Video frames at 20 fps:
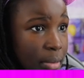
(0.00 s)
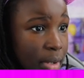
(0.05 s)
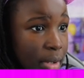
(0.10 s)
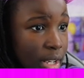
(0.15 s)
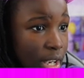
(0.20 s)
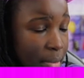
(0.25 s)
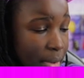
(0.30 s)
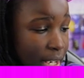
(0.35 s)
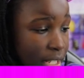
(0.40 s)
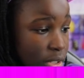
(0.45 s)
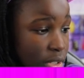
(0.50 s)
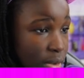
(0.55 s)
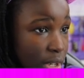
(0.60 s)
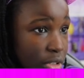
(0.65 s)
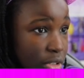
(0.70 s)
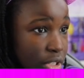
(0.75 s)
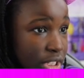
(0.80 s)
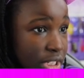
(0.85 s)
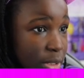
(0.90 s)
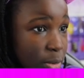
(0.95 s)
here, I might as
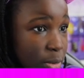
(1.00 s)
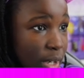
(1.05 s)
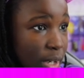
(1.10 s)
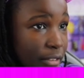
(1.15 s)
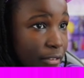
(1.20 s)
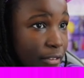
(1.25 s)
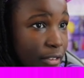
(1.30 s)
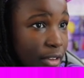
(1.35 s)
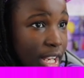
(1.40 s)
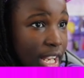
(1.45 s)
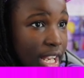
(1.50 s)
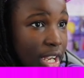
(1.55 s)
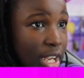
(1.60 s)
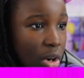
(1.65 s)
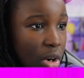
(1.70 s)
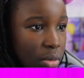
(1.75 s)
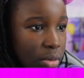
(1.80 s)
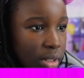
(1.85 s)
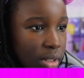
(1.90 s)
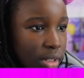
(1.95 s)
well just wait for it.
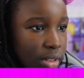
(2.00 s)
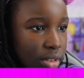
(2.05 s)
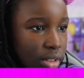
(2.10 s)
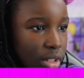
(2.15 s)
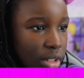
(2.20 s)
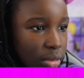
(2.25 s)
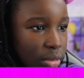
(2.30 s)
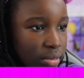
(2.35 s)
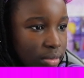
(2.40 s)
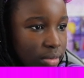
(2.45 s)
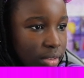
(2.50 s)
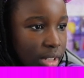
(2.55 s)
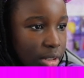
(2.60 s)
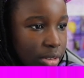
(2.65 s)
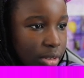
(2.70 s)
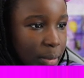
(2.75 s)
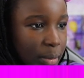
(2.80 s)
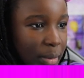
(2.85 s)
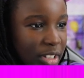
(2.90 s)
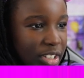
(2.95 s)
Oh, I
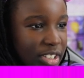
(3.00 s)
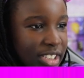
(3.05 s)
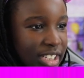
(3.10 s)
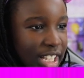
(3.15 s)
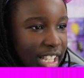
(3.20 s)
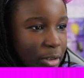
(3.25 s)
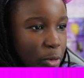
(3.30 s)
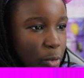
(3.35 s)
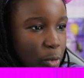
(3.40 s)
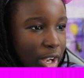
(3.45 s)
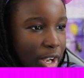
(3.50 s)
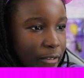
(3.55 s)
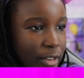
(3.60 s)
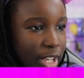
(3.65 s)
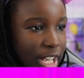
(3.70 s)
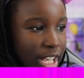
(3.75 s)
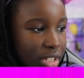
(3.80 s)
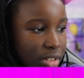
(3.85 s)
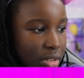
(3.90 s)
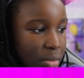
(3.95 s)
was about to say wait
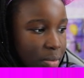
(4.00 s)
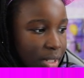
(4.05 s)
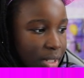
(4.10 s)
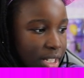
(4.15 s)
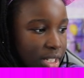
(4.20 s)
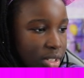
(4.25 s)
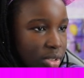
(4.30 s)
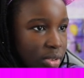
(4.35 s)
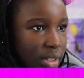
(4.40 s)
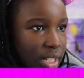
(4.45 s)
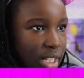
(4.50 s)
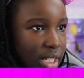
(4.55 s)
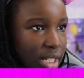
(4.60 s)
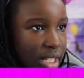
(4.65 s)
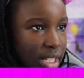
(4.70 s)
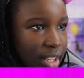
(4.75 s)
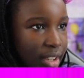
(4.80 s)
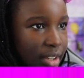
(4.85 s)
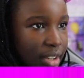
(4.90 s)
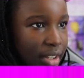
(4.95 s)
for Adrien, but he's already
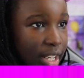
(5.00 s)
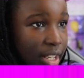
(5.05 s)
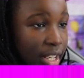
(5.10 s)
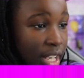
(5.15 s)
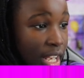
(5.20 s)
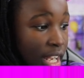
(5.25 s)
there. Okay.